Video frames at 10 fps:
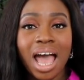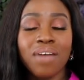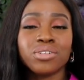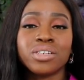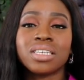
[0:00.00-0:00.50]

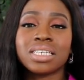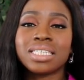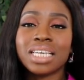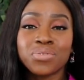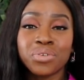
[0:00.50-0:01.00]
After a
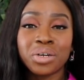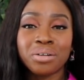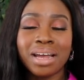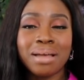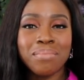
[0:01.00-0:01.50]
successful
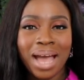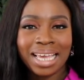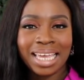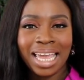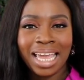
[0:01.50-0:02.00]
career in
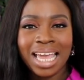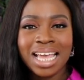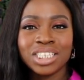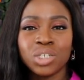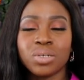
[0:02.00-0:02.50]
banking,
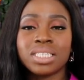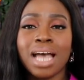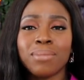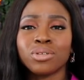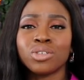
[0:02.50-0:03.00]
she was
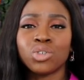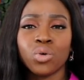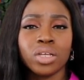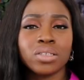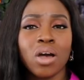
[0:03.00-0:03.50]
tapped on the
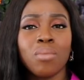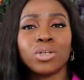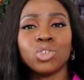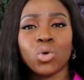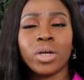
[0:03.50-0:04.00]
shoulder to come
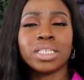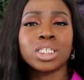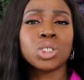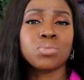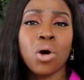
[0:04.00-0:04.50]
and join
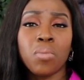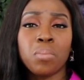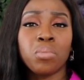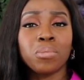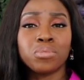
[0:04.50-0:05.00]
this small
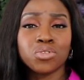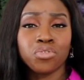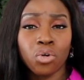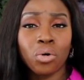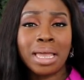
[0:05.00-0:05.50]
but
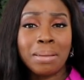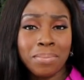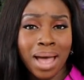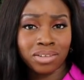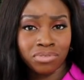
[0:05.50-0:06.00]
purposeful
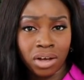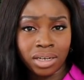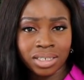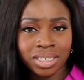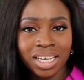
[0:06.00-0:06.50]
impact
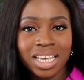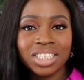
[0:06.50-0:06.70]
fund.